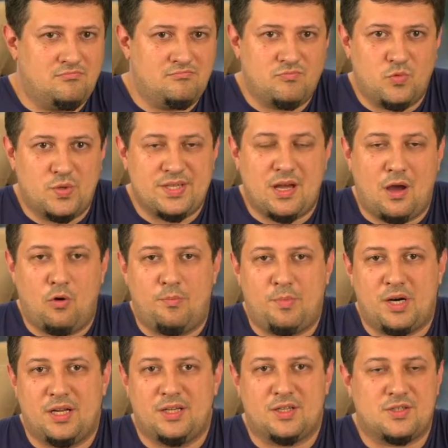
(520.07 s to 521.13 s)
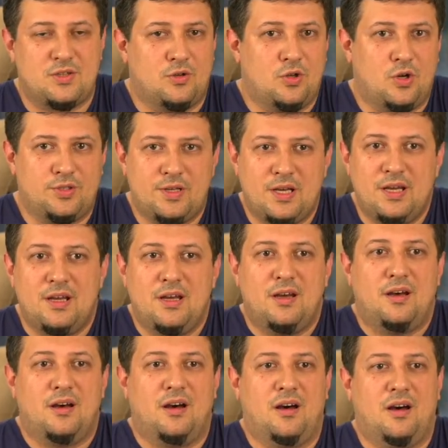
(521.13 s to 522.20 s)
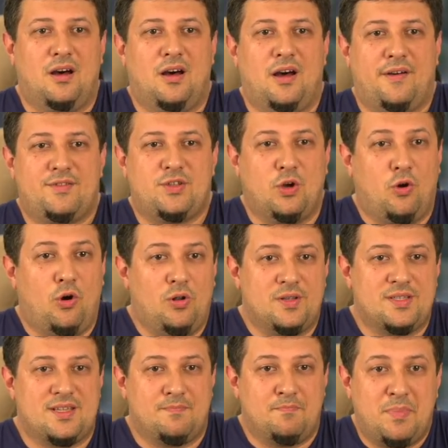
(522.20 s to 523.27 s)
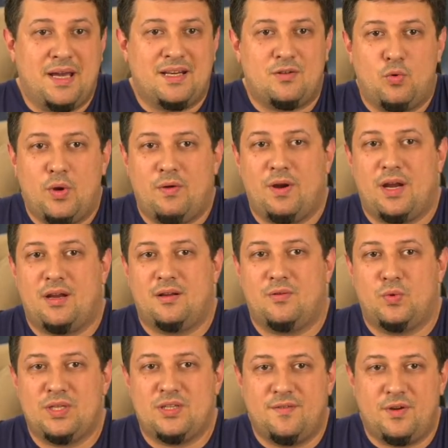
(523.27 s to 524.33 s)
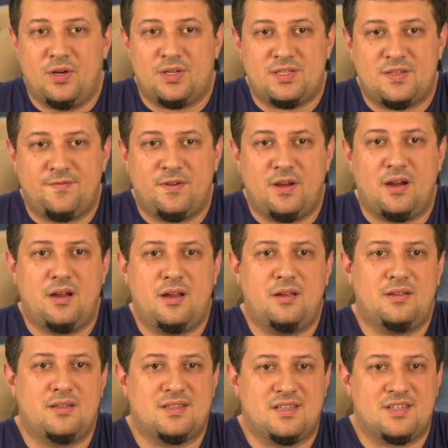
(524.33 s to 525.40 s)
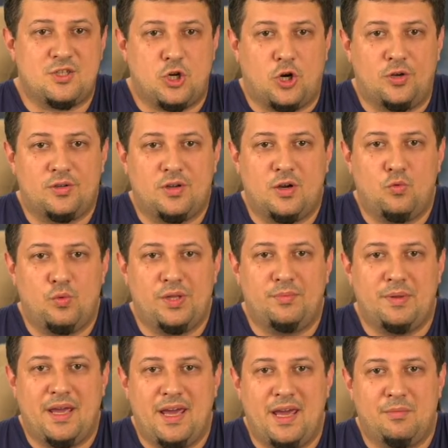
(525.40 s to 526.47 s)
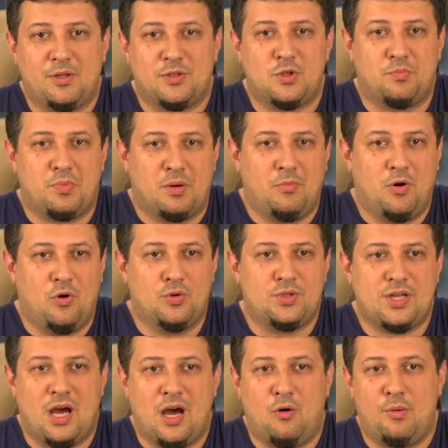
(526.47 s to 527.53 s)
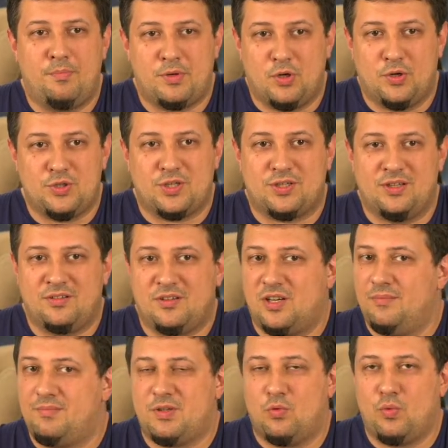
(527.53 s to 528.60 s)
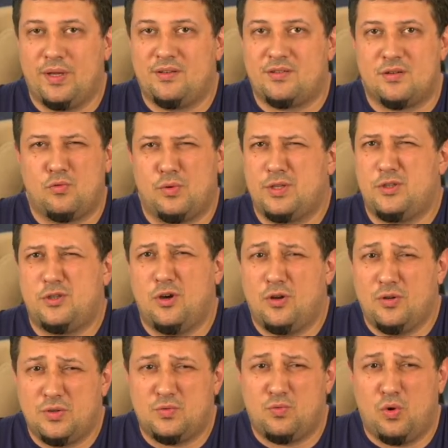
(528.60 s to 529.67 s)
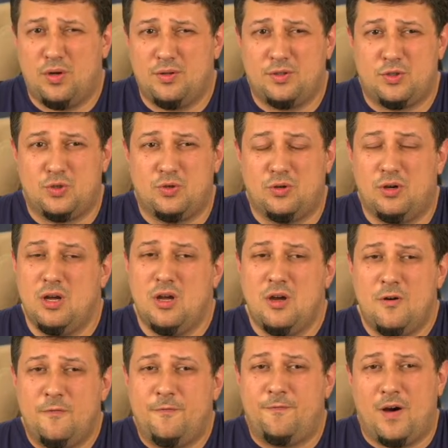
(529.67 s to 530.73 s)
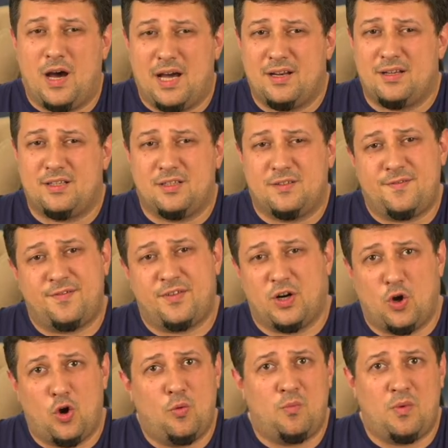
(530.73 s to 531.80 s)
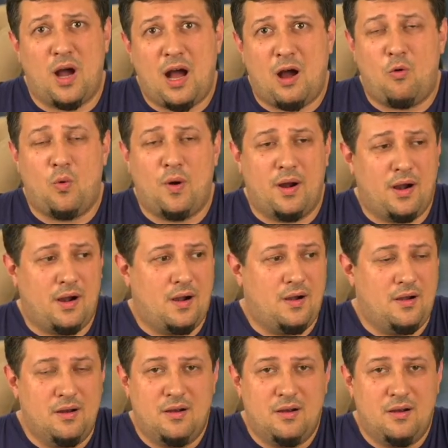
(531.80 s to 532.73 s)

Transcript: with our products or not. After all, the better we diversify, the stronger we'll be able to promote our project in crypto winter. We don't want to fund it from our